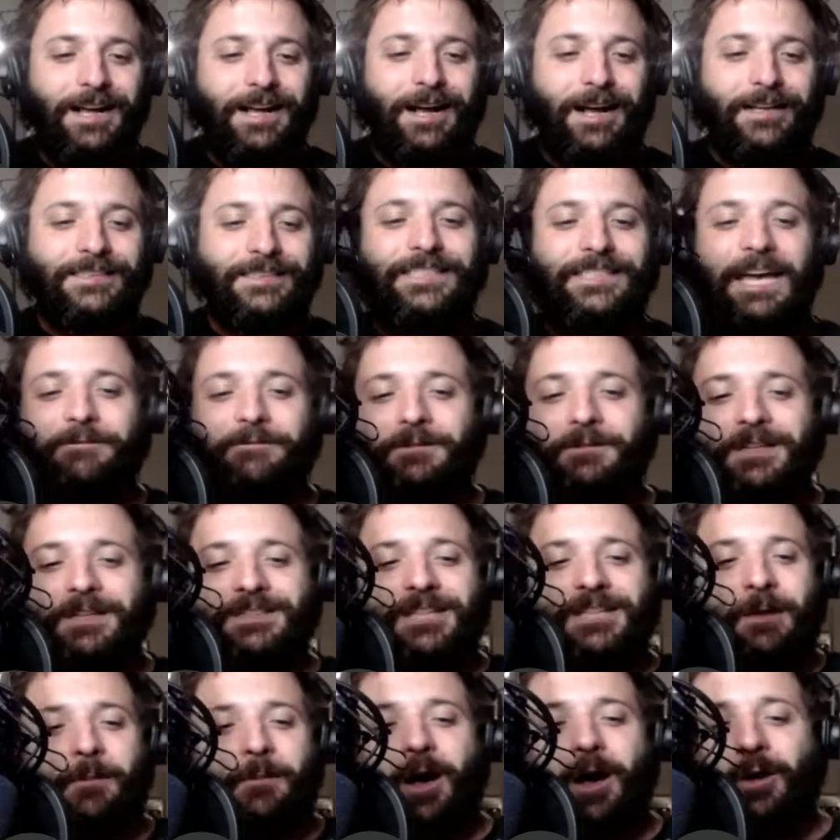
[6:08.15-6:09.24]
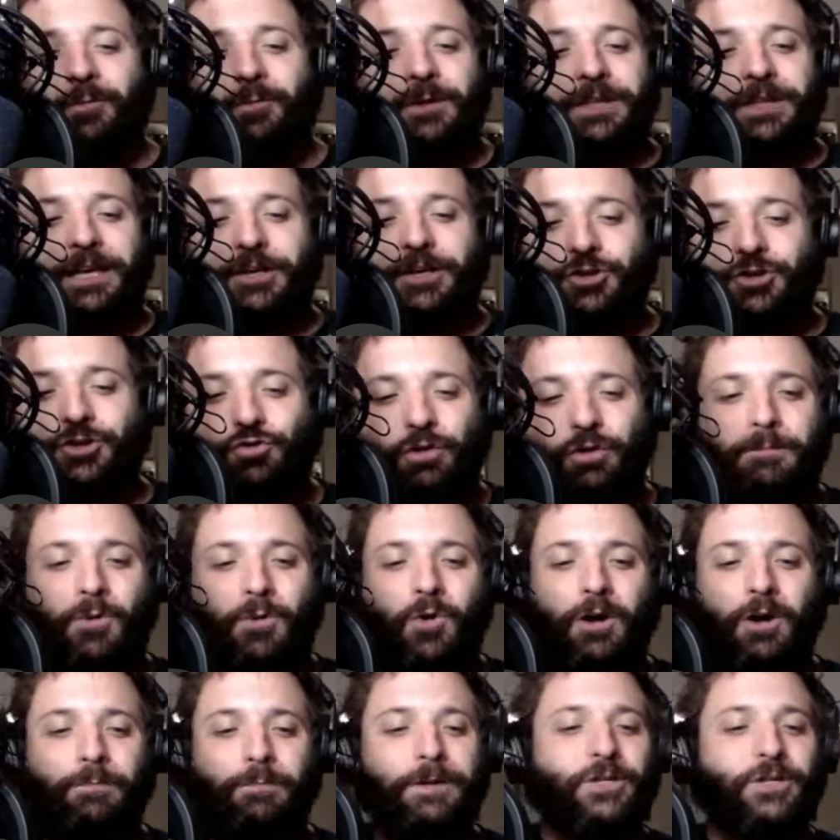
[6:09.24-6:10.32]
Steffi's come on with the injury
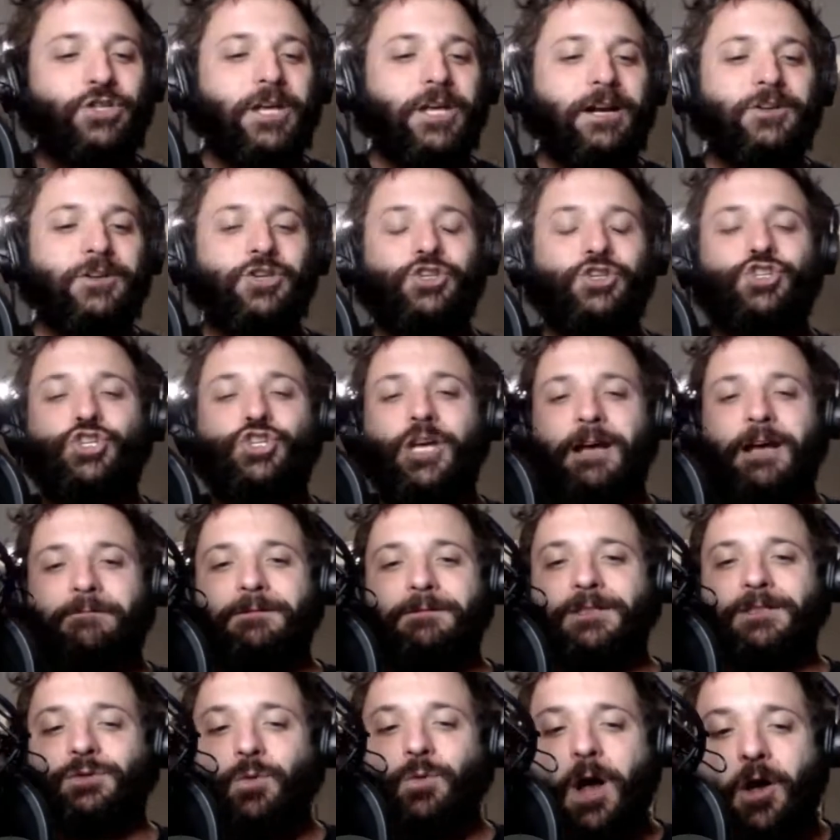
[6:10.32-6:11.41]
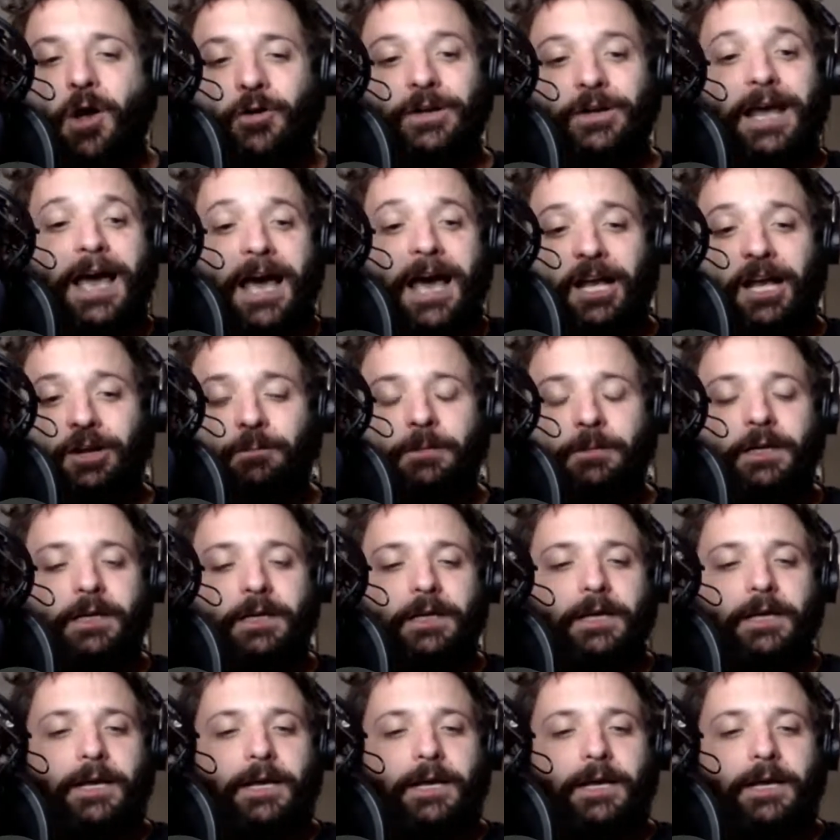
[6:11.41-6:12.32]
report. Big shout out to Jeff as well. And Adam.